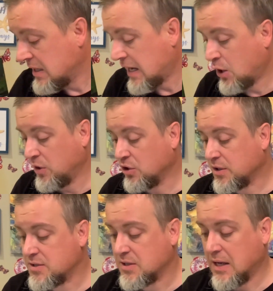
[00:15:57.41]
how it
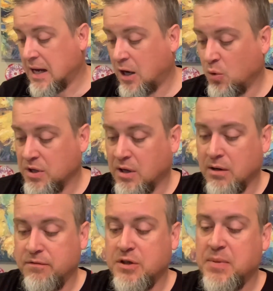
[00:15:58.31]
looks out
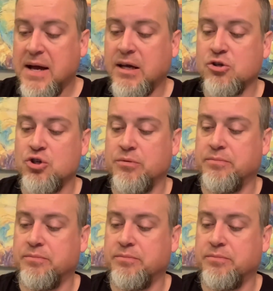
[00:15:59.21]
of the package.